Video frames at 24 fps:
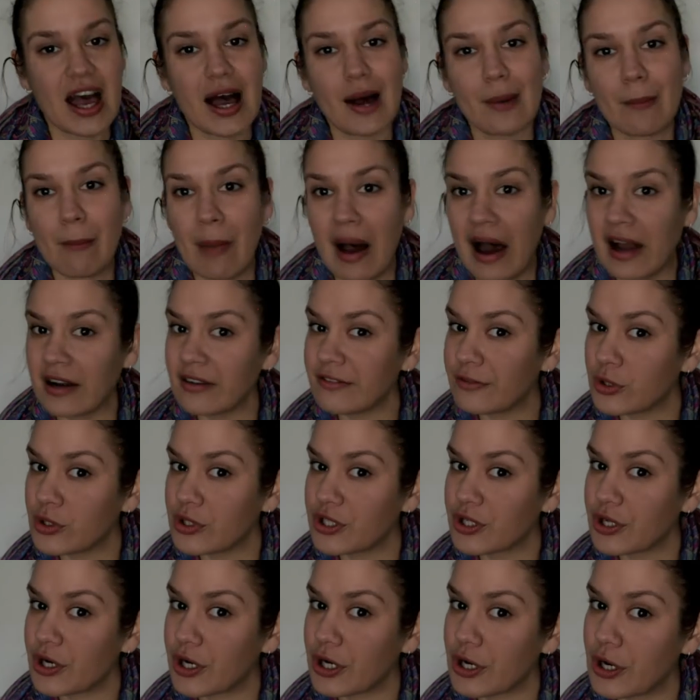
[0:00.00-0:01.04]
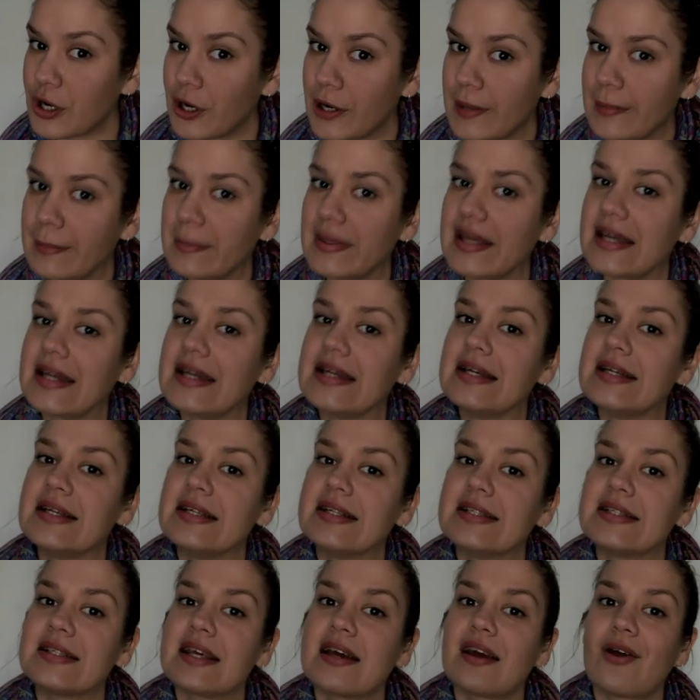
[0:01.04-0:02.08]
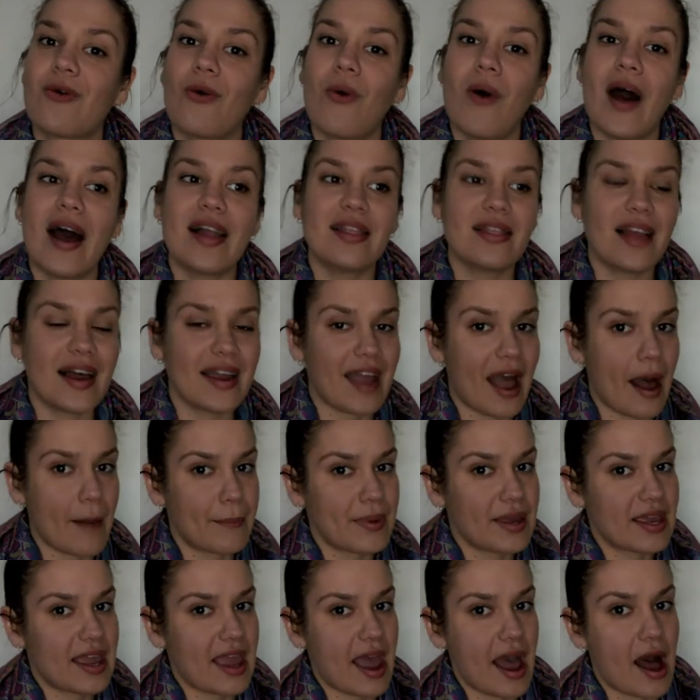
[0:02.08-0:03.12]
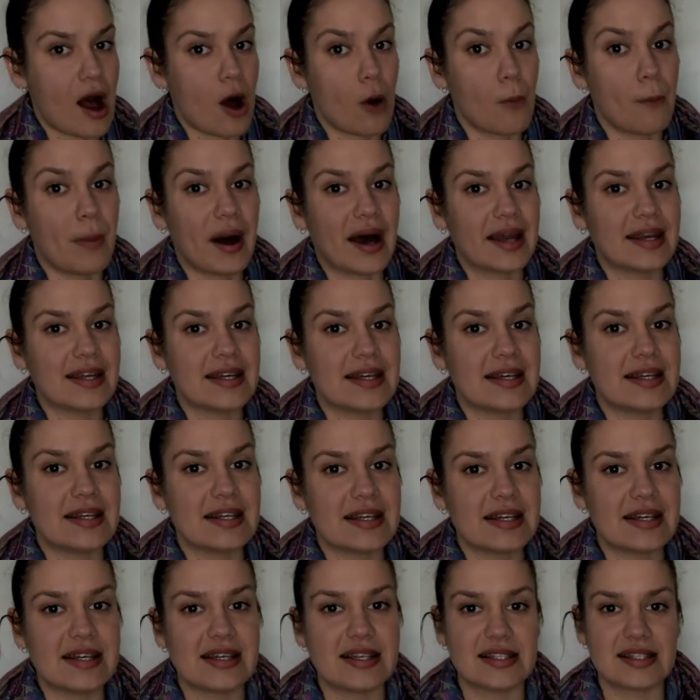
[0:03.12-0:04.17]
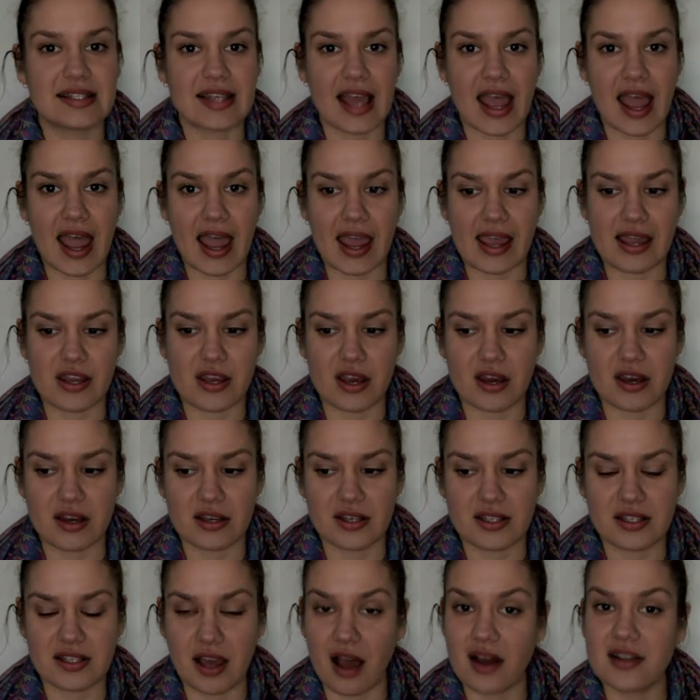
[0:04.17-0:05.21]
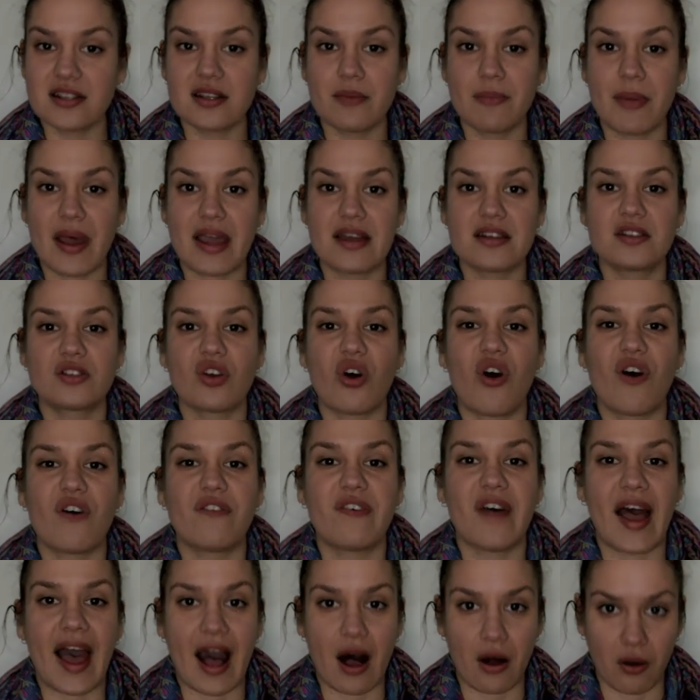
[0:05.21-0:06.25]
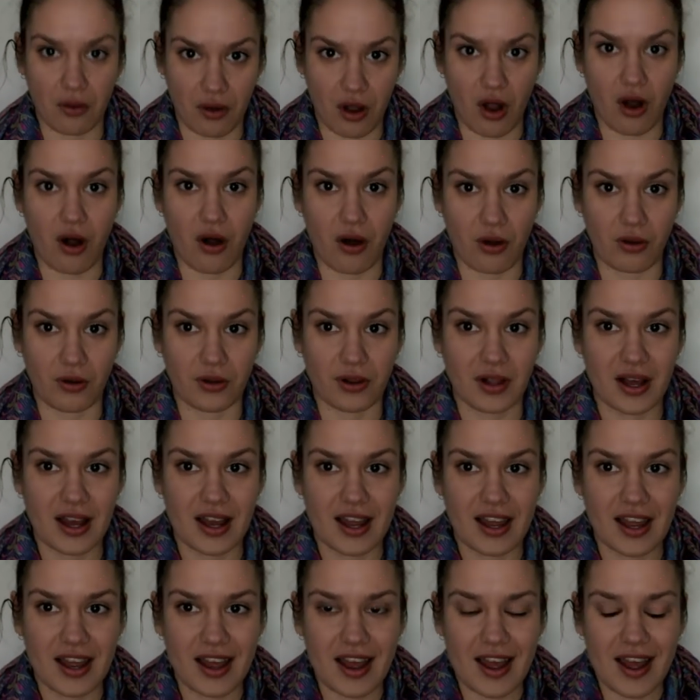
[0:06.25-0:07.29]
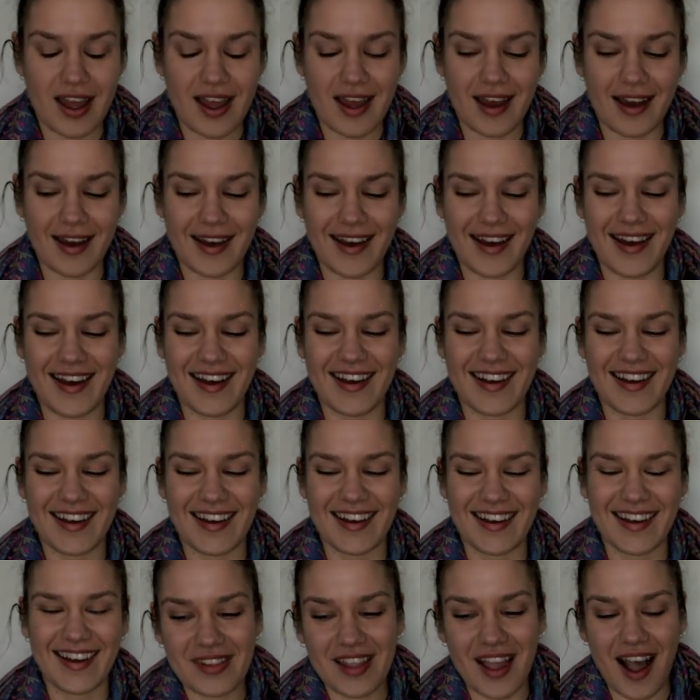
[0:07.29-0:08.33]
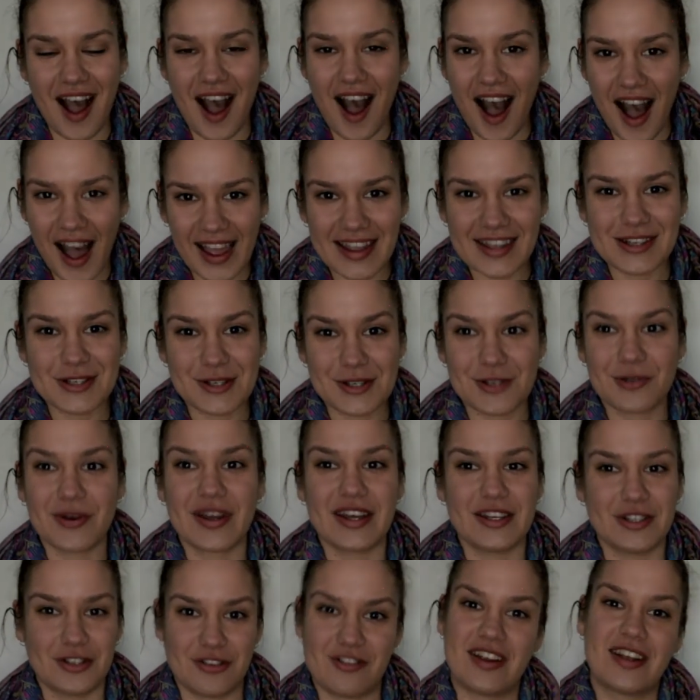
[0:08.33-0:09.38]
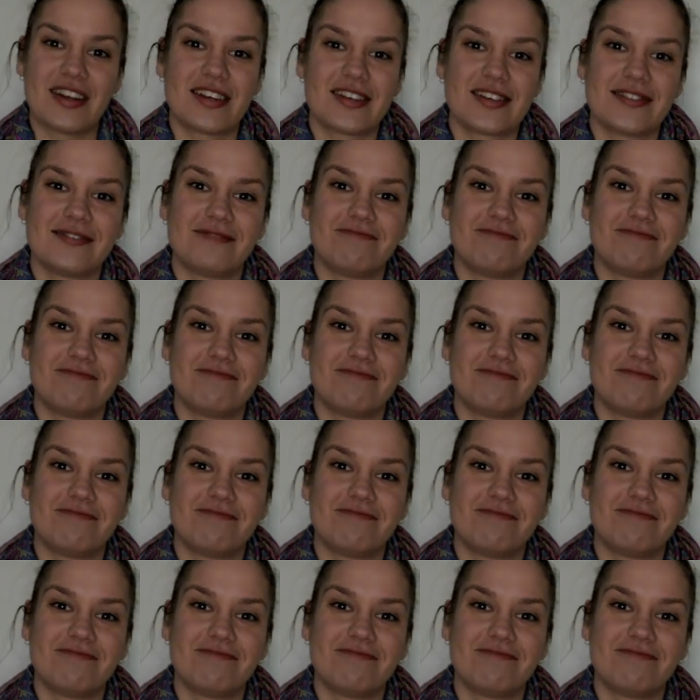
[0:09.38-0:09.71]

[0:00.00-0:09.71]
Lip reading: Barnivore.com is quite like Happy Cow, but it is a database of alcohol. I enjoy a drink.